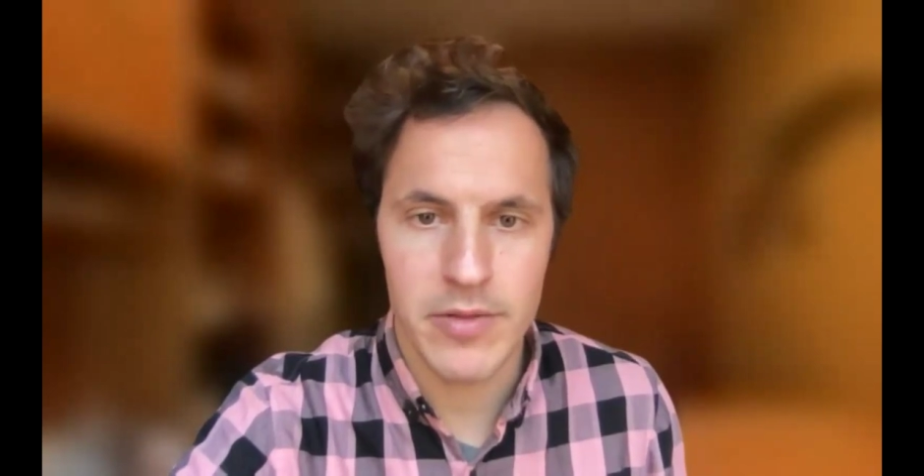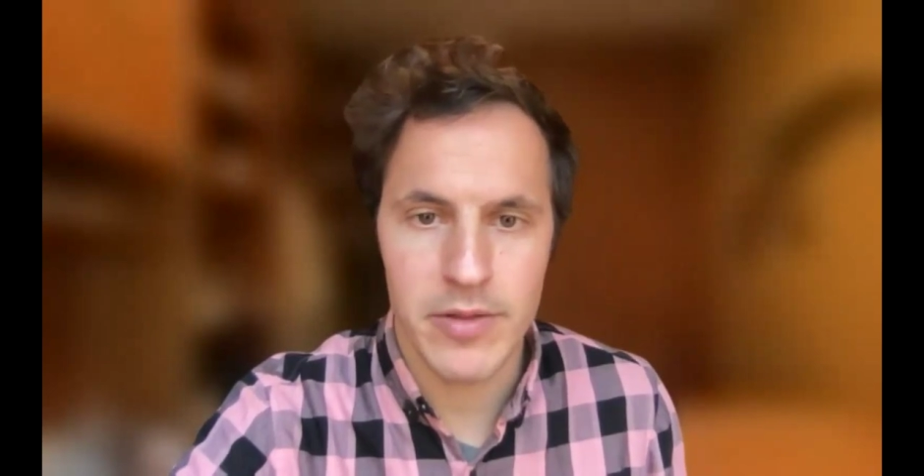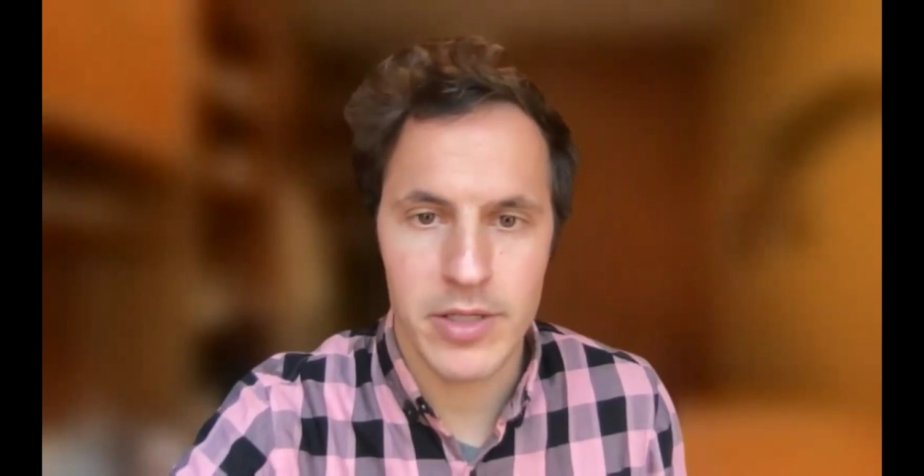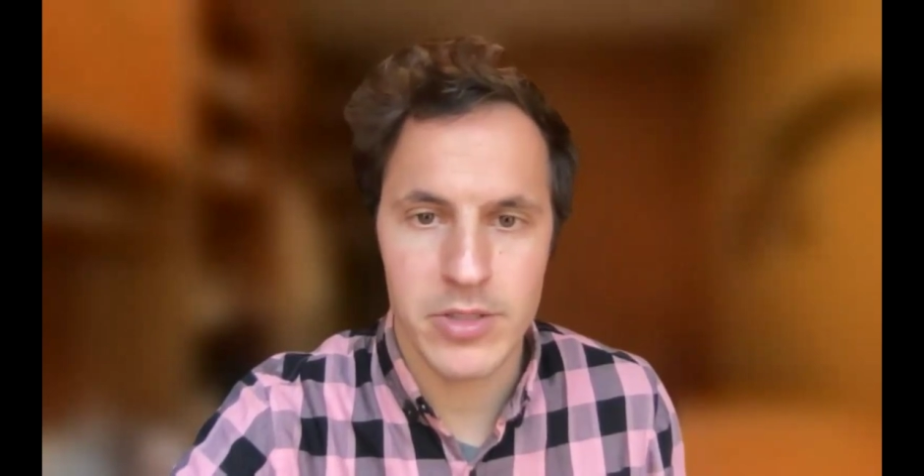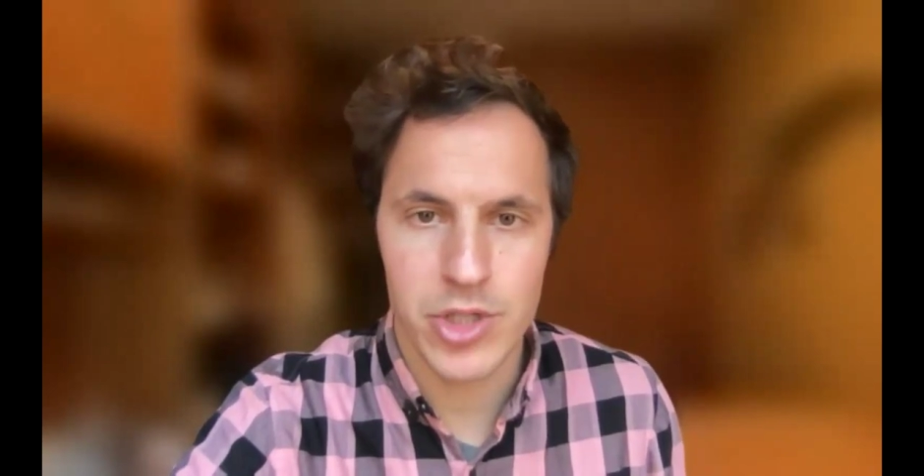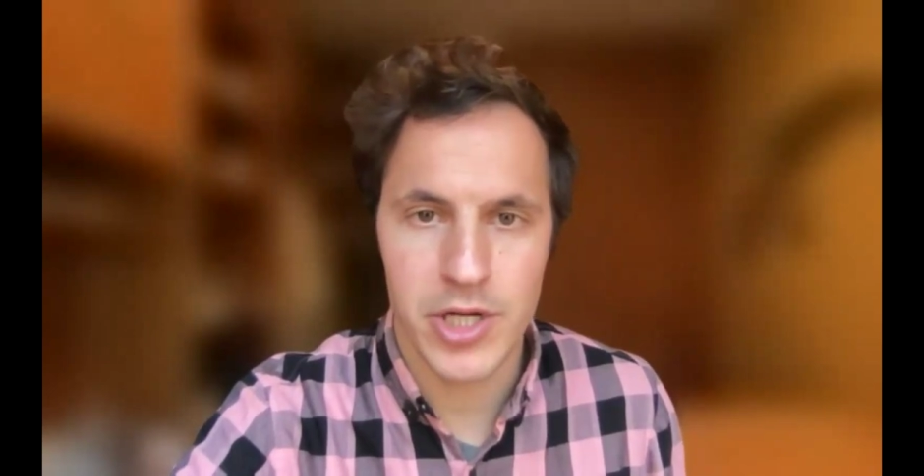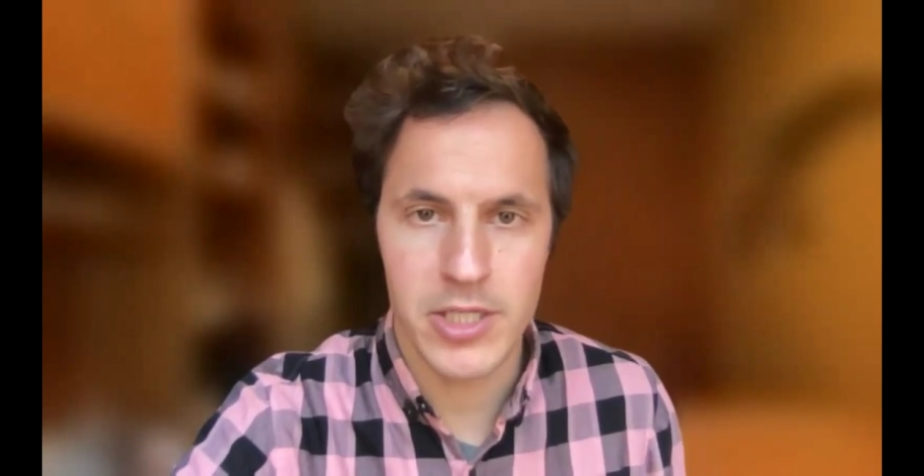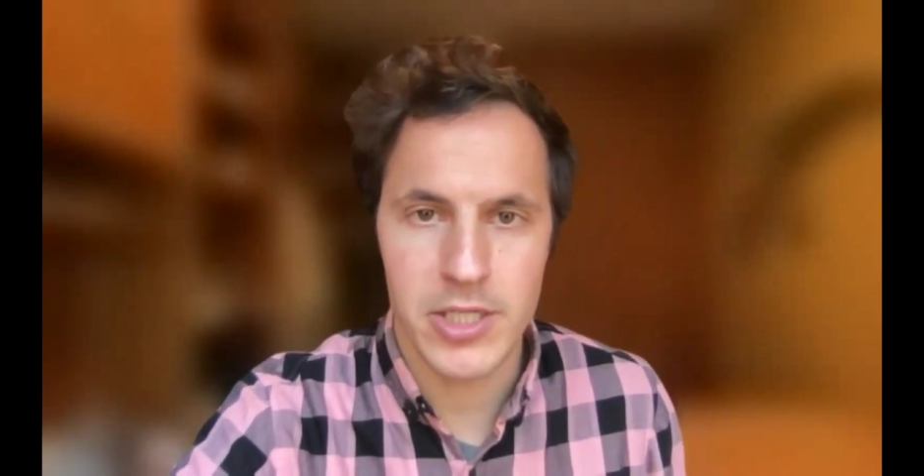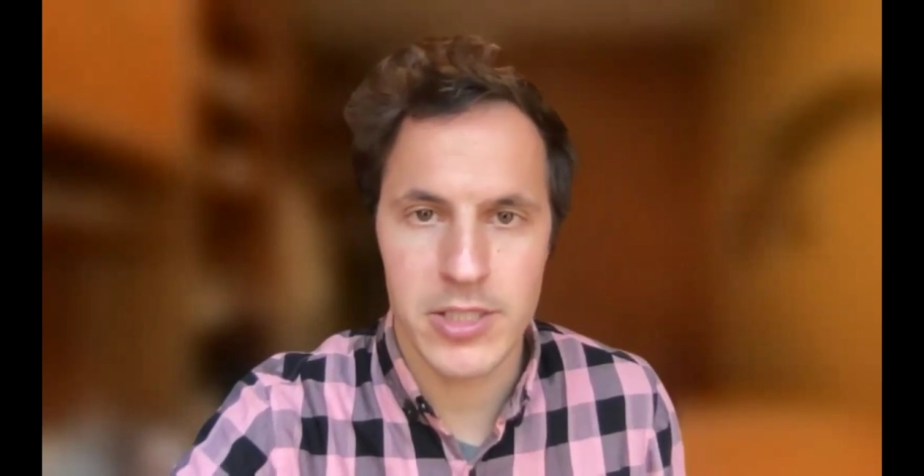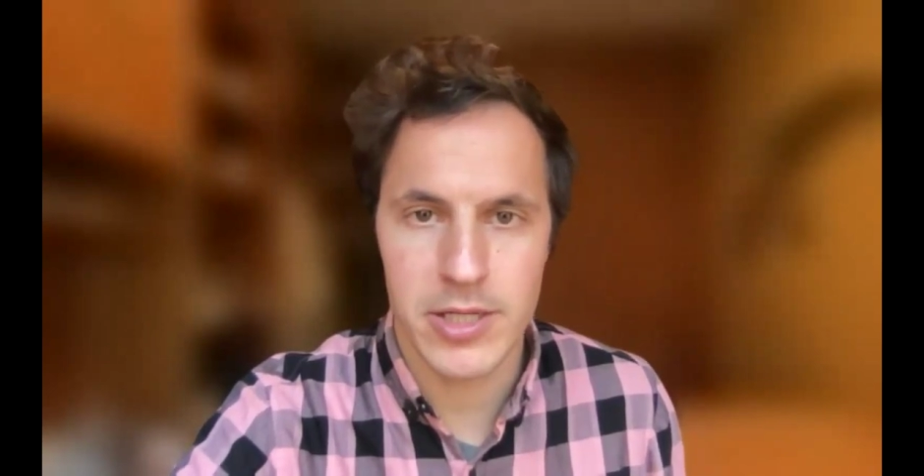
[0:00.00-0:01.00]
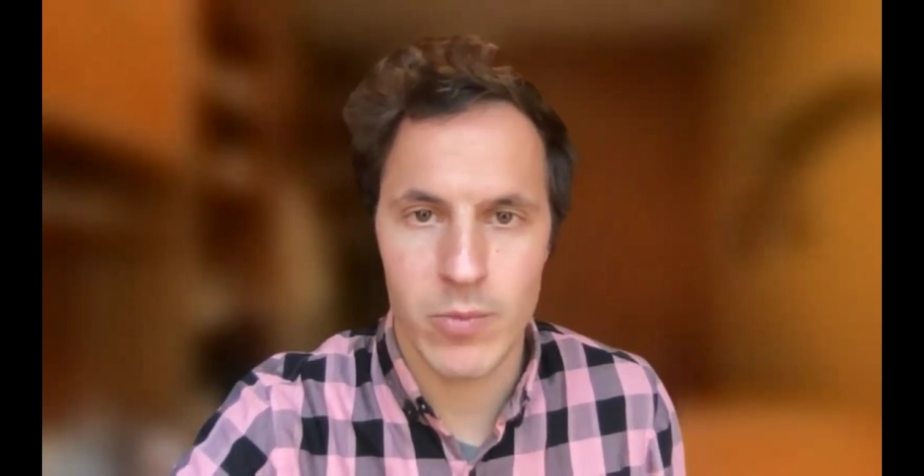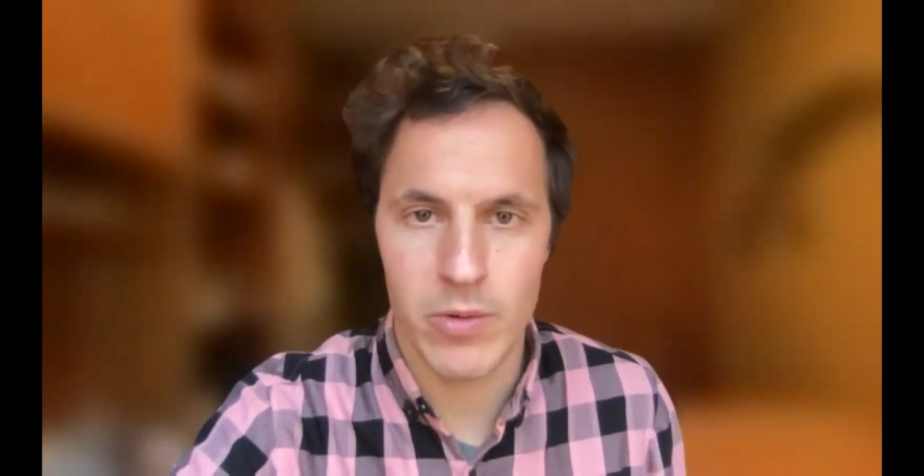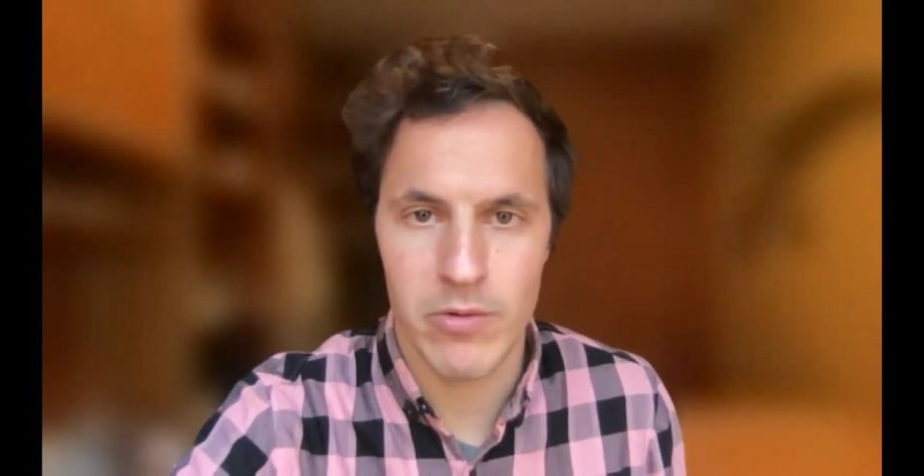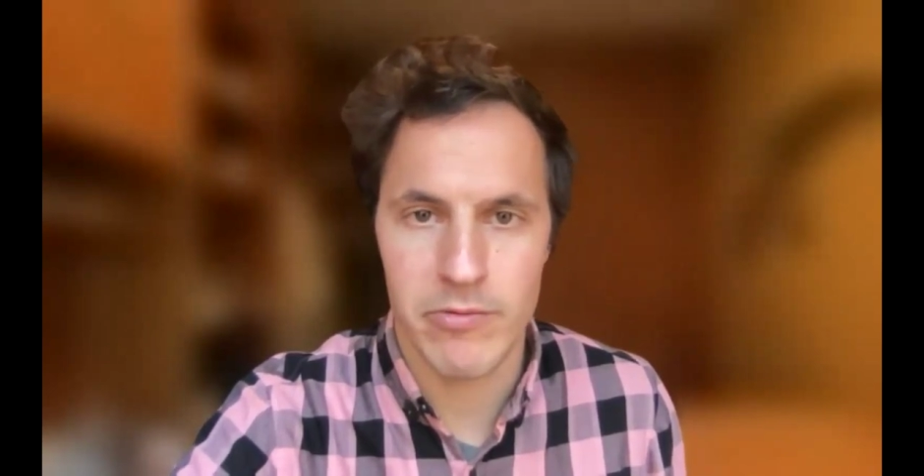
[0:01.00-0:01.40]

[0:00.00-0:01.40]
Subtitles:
I think in Chinese, and then we